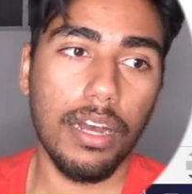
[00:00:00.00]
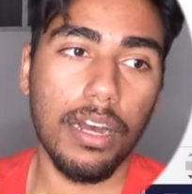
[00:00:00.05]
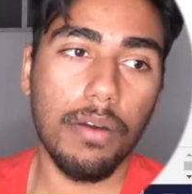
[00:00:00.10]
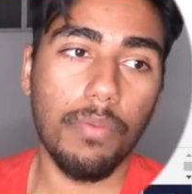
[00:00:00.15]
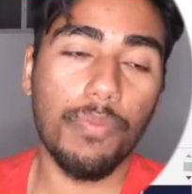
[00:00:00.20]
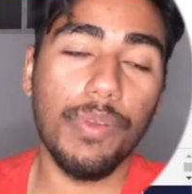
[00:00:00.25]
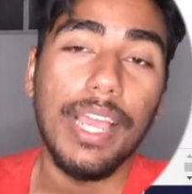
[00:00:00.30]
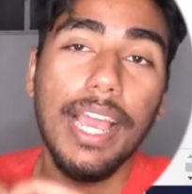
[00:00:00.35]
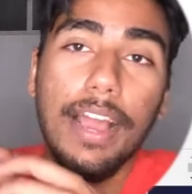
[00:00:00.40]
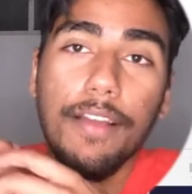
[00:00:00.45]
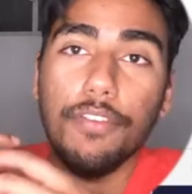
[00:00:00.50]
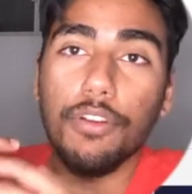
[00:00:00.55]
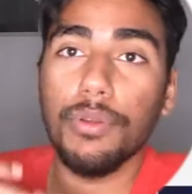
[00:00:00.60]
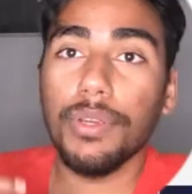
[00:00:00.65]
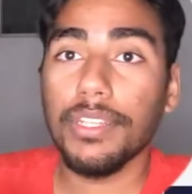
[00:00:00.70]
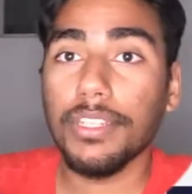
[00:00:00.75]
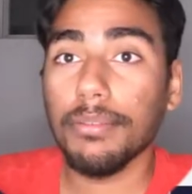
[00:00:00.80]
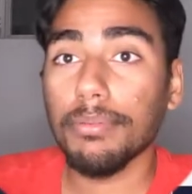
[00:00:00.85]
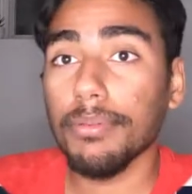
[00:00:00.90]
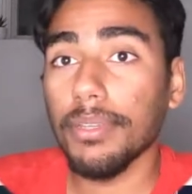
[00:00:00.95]
we have to
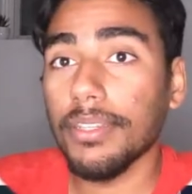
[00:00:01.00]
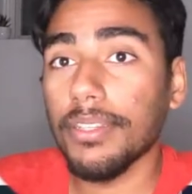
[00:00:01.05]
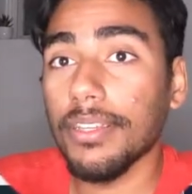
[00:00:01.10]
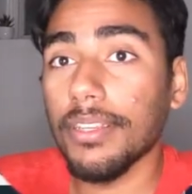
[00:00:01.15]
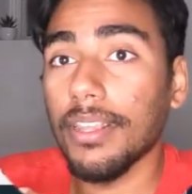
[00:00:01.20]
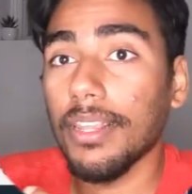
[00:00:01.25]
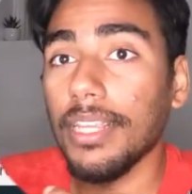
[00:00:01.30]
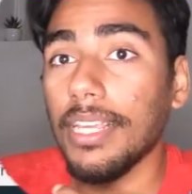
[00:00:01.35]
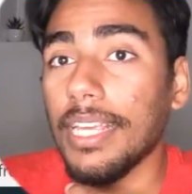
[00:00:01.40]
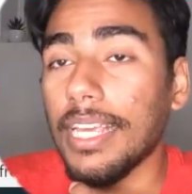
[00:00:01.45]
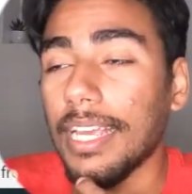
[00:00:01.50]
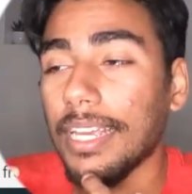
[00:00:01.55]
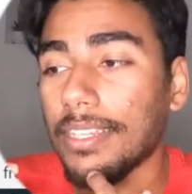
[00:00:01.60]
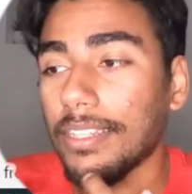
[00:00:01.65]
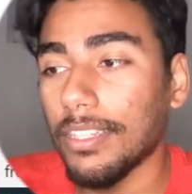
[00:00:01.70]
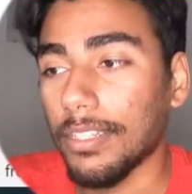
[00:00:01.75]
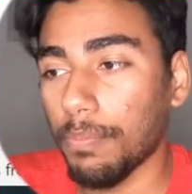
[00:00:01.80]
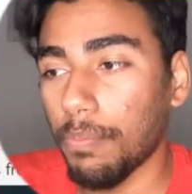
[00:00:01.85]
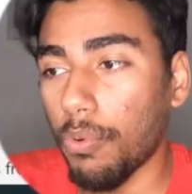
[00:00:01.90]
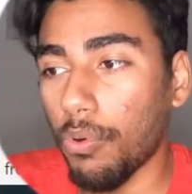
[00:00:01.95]
explicitly
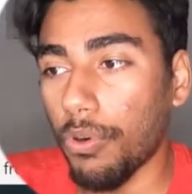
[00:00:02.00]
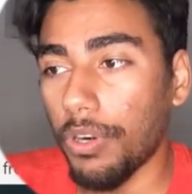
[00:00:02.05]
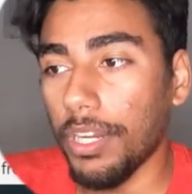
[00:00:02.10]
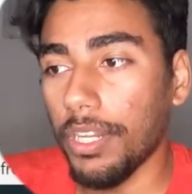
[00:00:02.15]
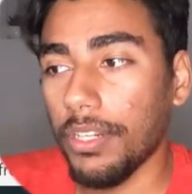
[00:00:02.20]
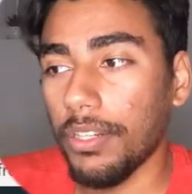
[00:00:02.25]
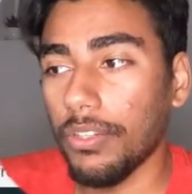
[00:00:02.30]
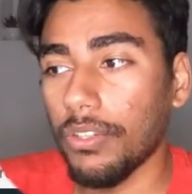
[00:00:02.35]
export it.